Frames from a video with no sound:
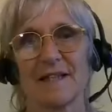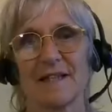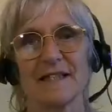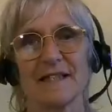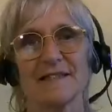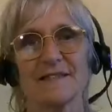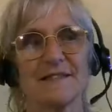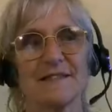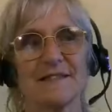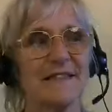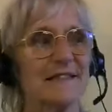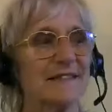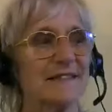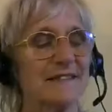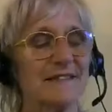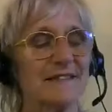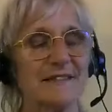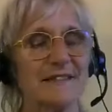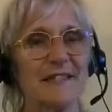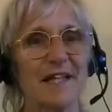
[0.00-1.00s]

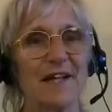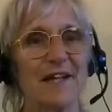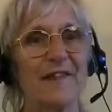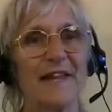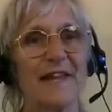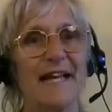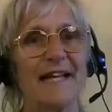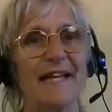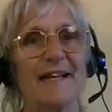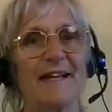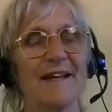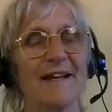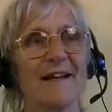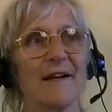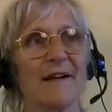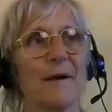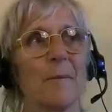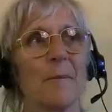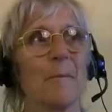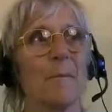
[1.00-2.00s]
there's nothing
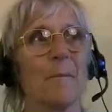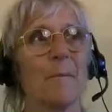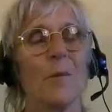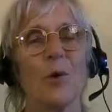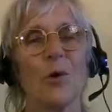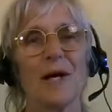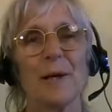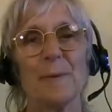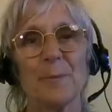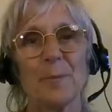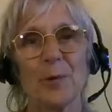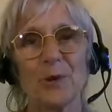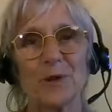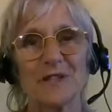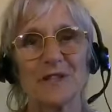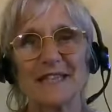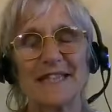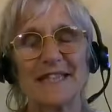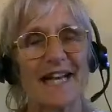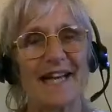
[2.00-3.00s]
more
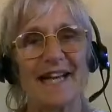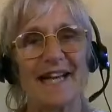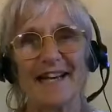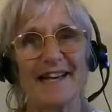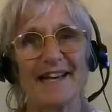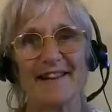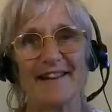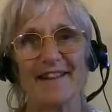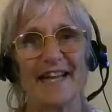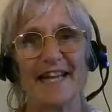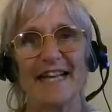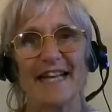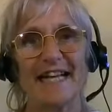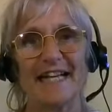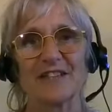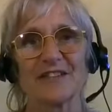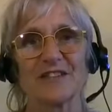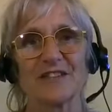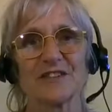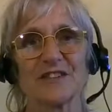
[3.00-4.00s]
important than anything
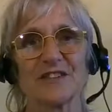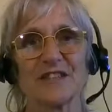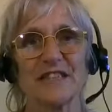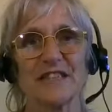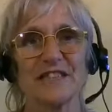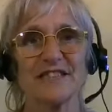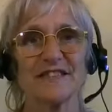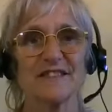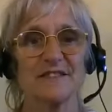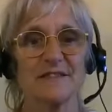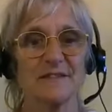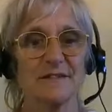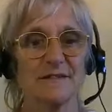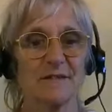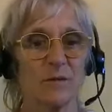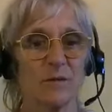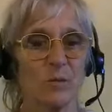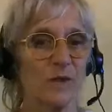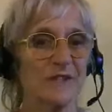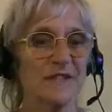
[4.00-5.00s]
else. It's
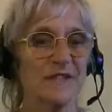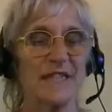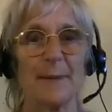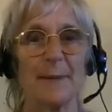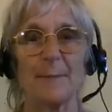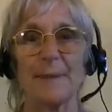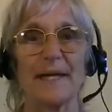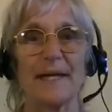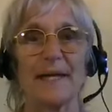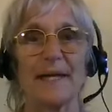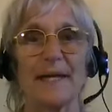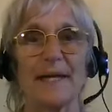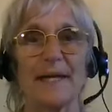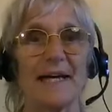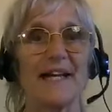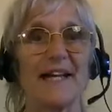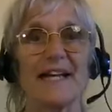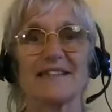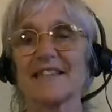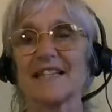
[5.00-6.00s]
what's happening,
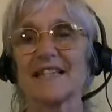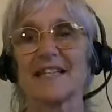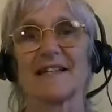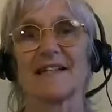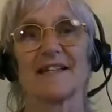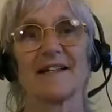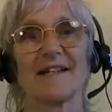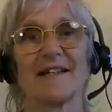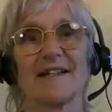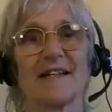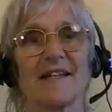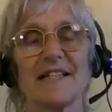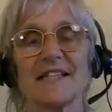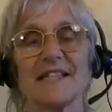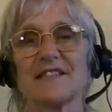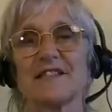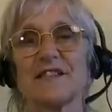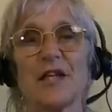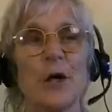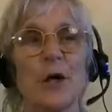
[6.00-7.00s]
and that's it.
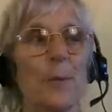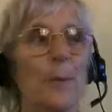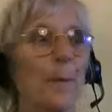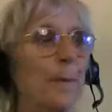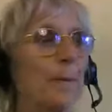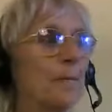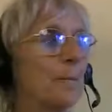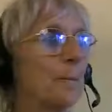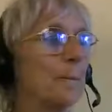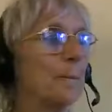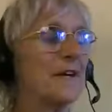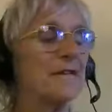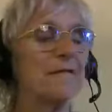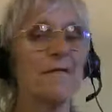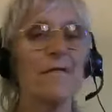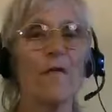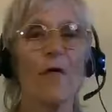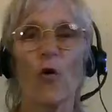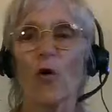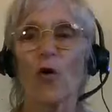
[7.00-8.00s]
There's no
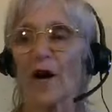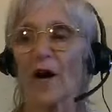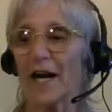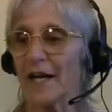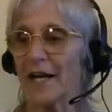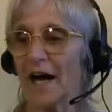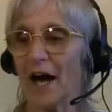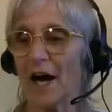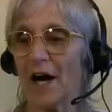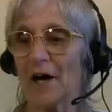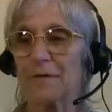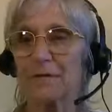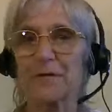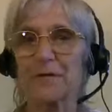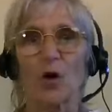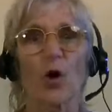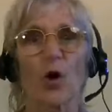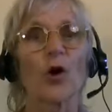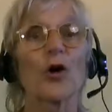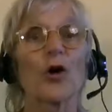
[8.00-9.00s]
before and after
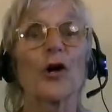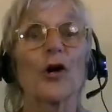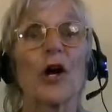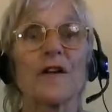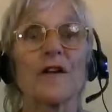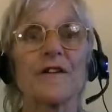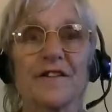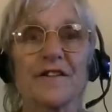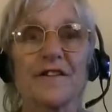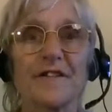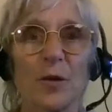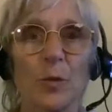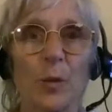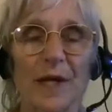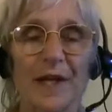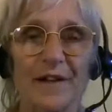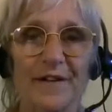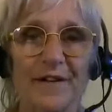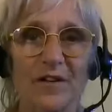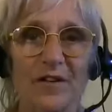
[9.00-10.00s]
or
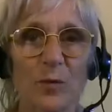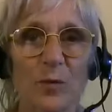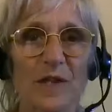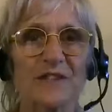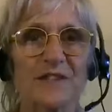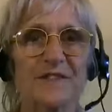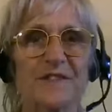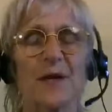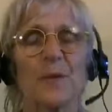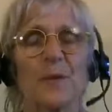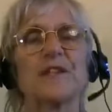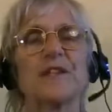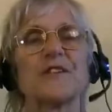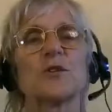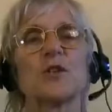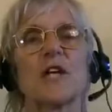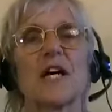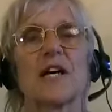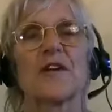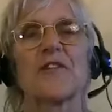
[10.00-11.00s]
consequences. We are so
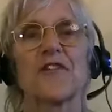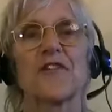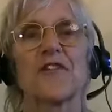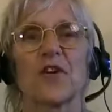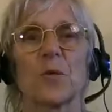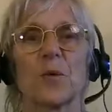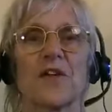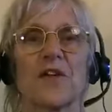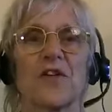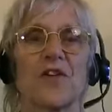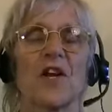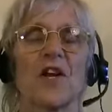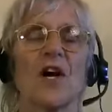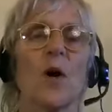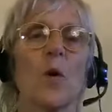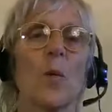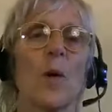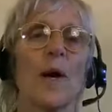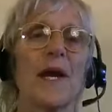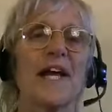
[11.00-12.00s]
into consequences.
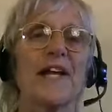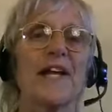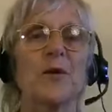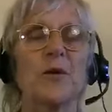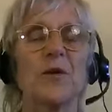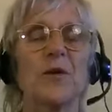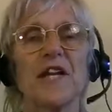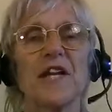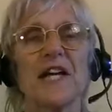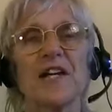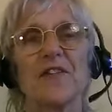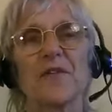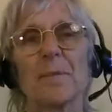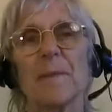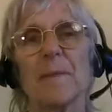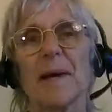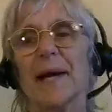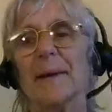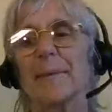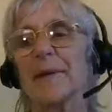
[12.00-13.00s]
When I do this,
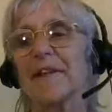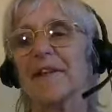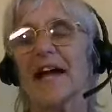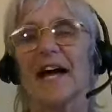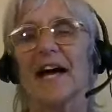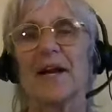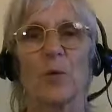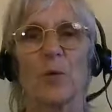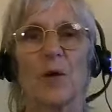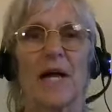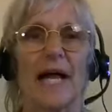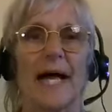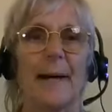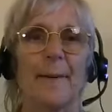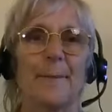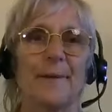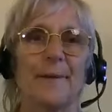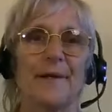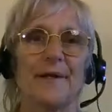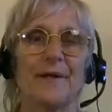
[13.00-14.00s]
maybe that will
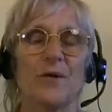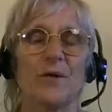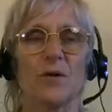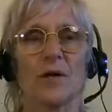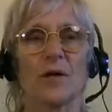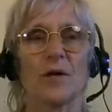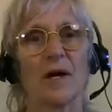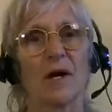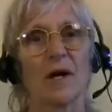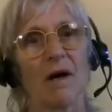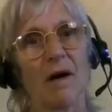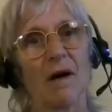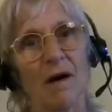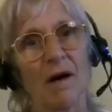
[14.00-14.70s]
happen, or